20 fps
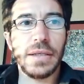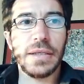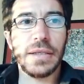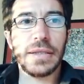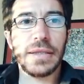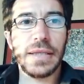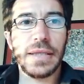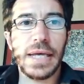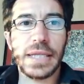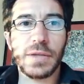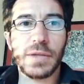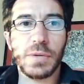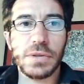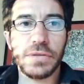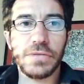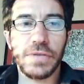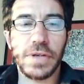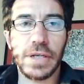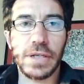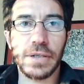that
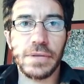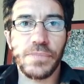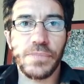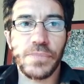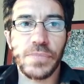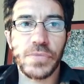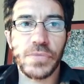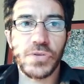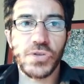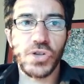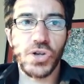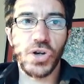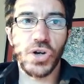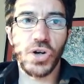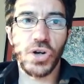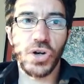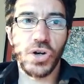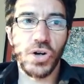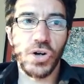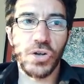quantifier.
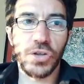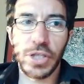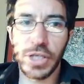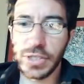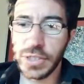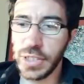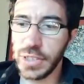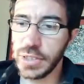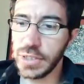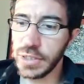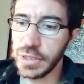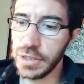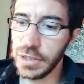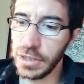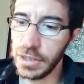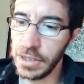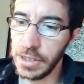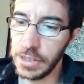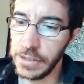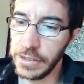So this is,
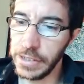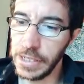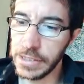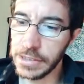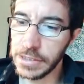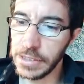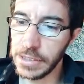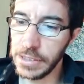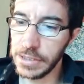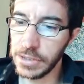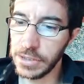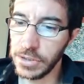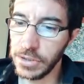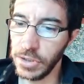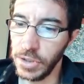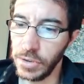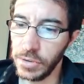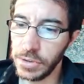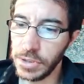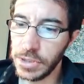the answer is
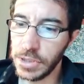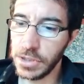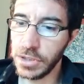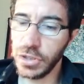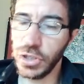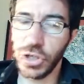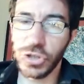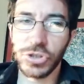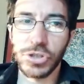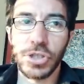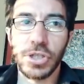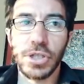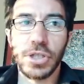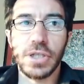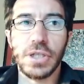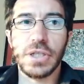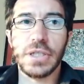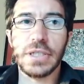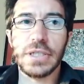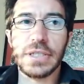no. This is not
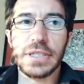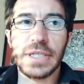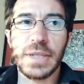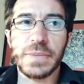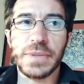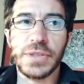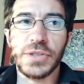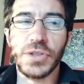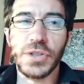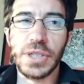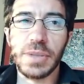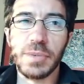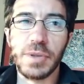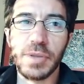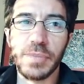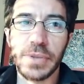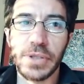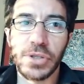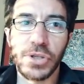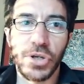
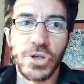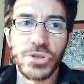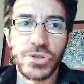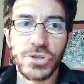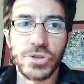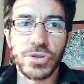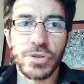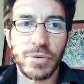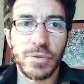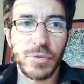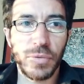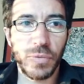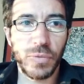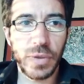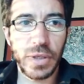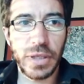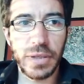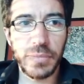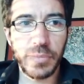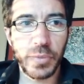substitutable because
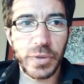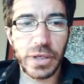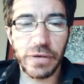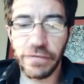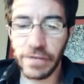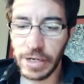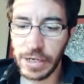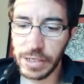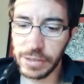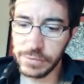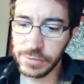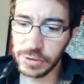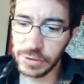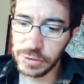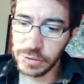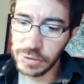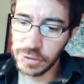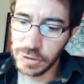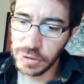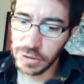we input a
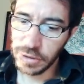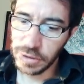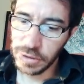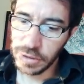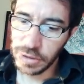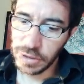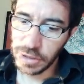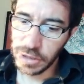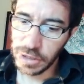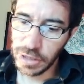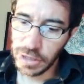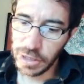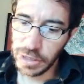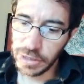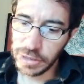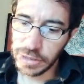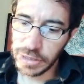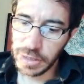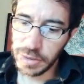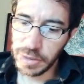variable here
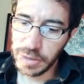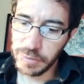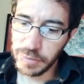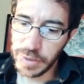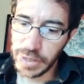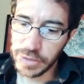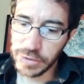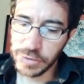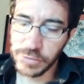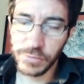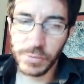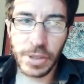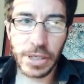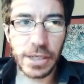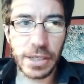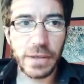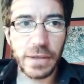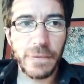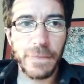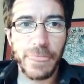in place of
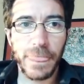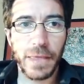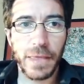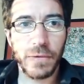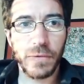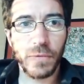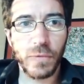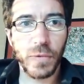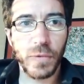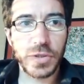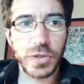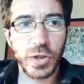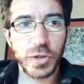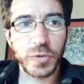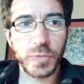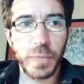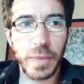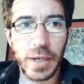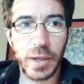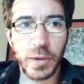y, which was
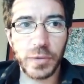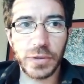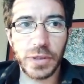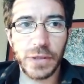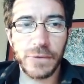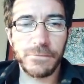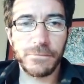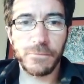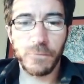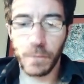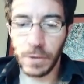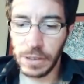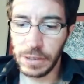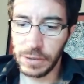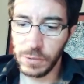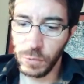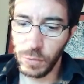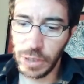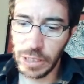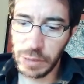bounded. While
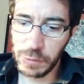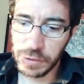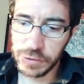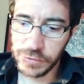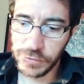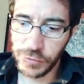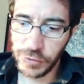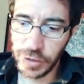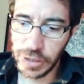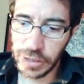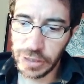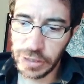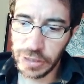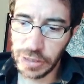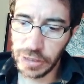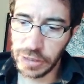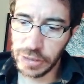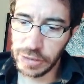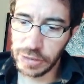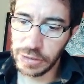the y was free
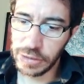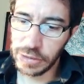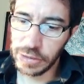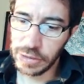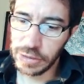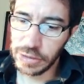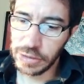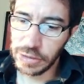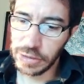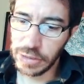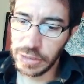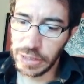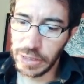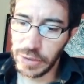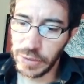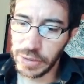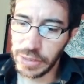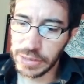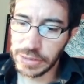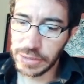here,
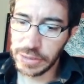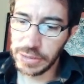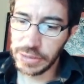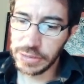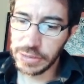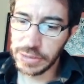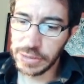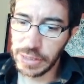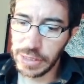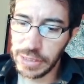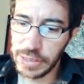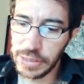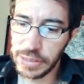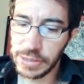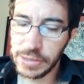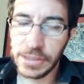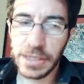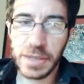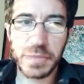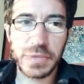now it has inside
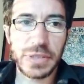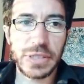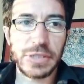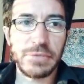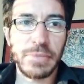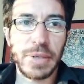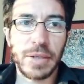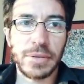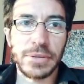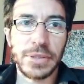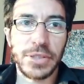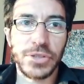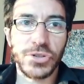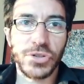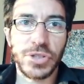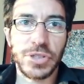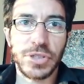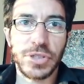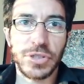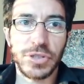something is bounded, so
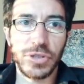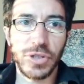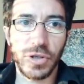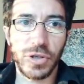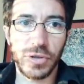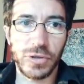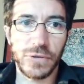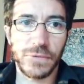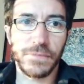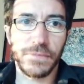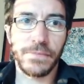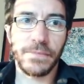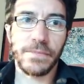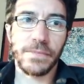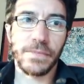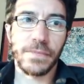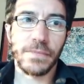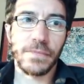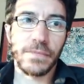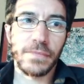it's not good.
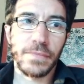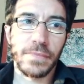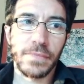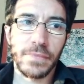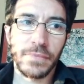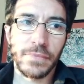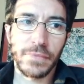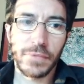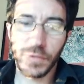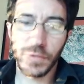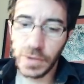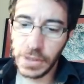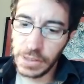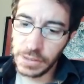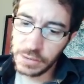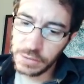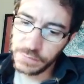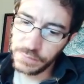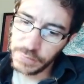Right?